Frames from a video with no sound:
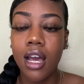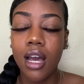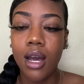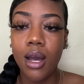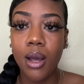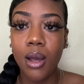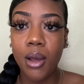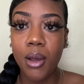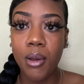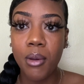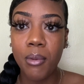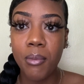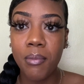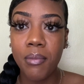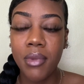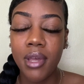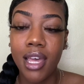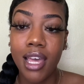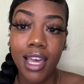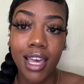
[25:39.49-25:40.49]
And
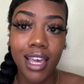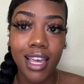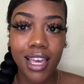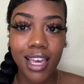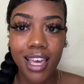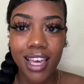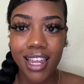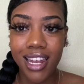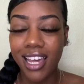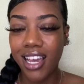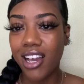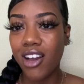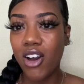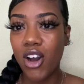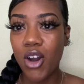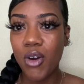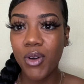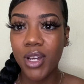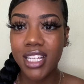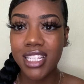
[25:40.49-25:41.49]
yeah, like I
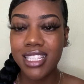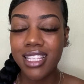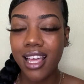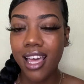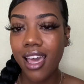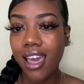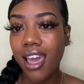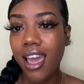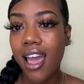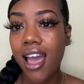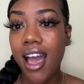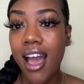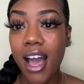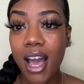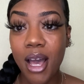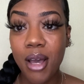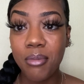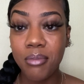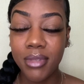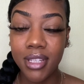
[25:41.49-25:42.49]
always say,
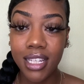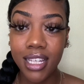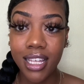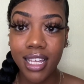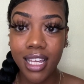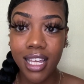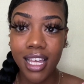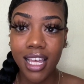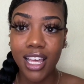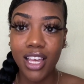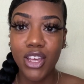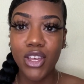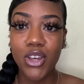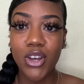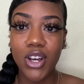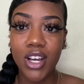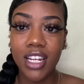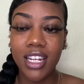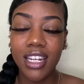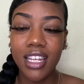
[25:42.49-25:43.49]
I'm lit,
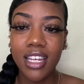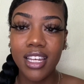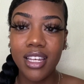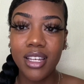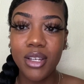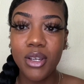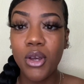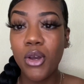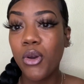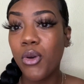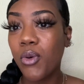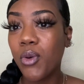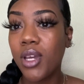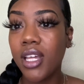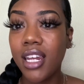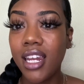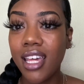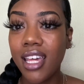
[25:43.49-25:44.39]
y'all lit, we